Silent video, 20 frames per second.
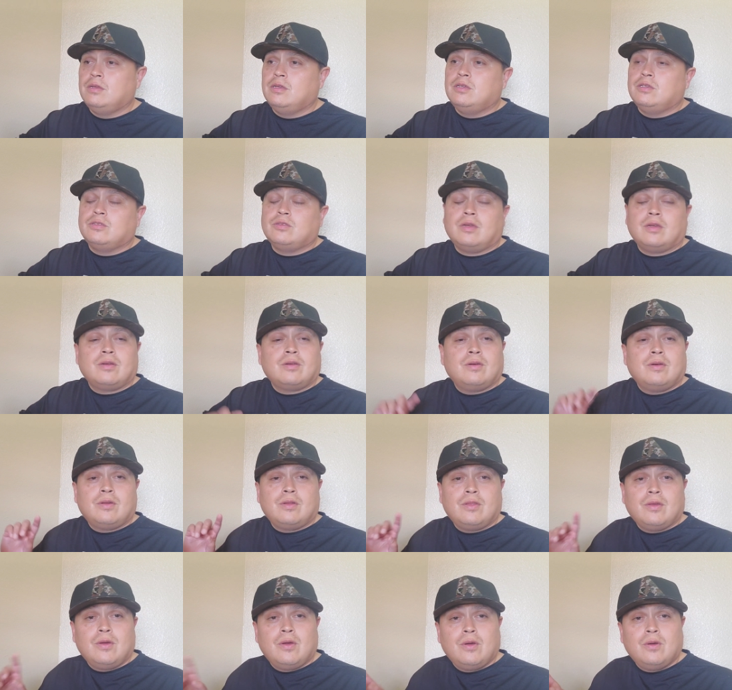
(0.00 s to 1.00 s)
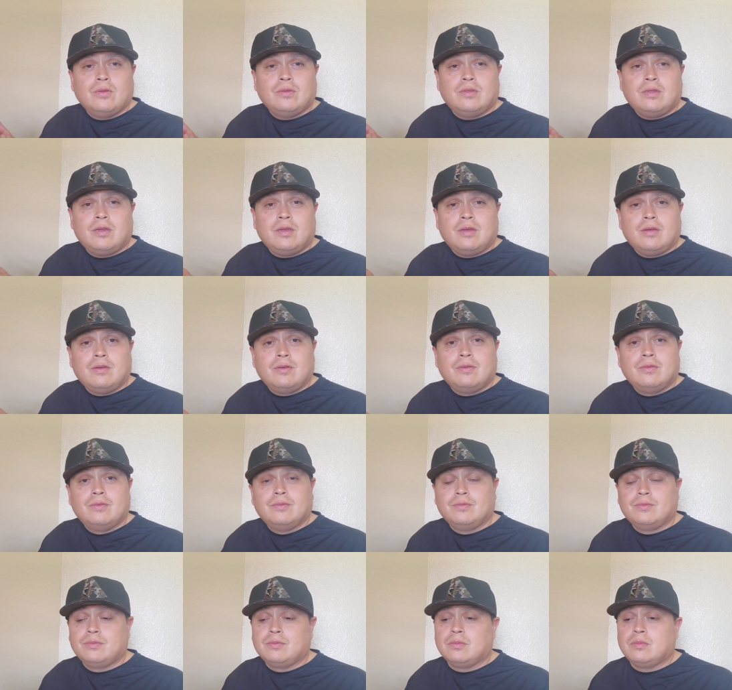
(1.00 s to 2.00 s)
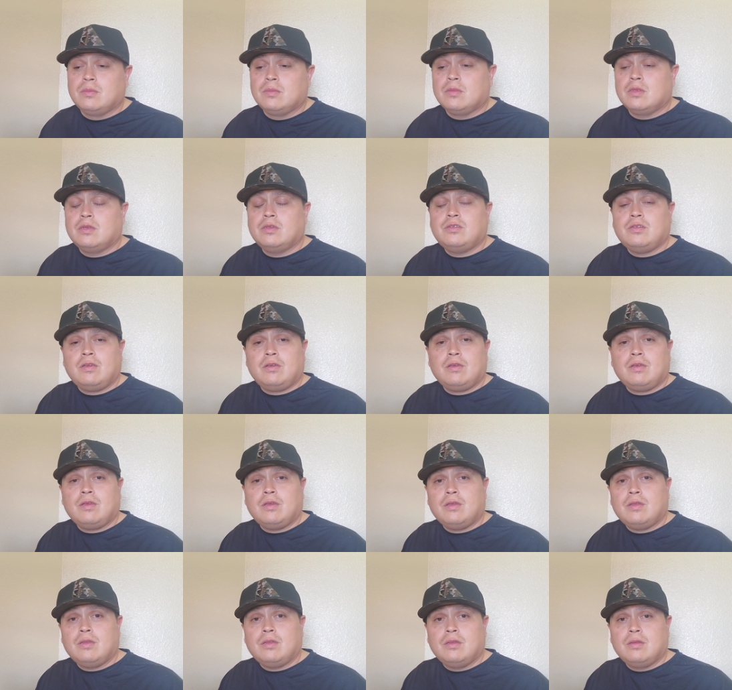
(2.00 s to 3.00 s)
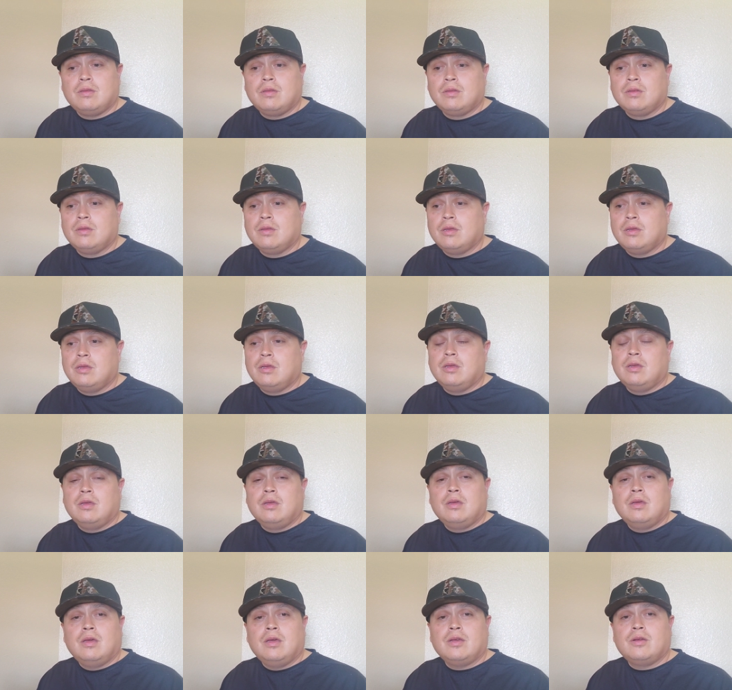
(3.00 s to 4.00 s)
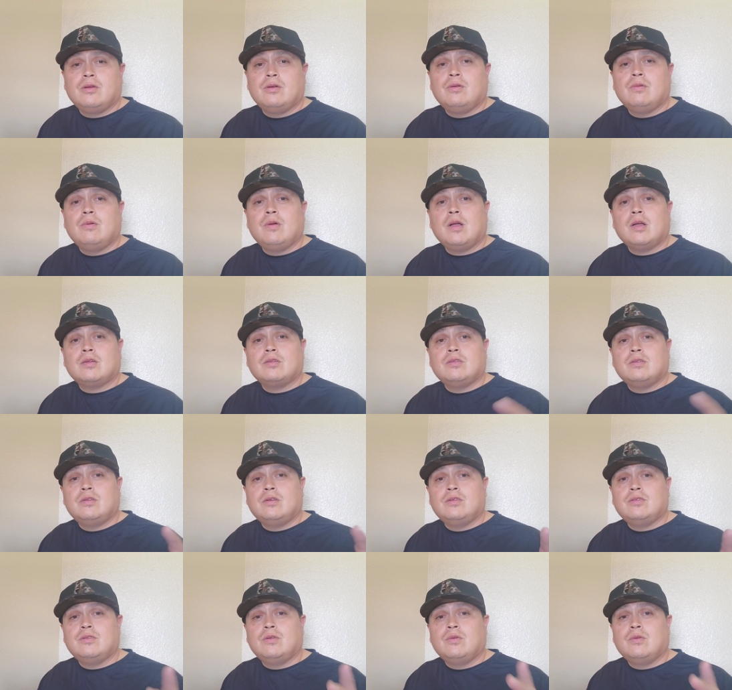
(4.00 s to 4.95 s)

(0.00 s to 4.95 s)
So I go to the hotel, check in. I go walk. There's a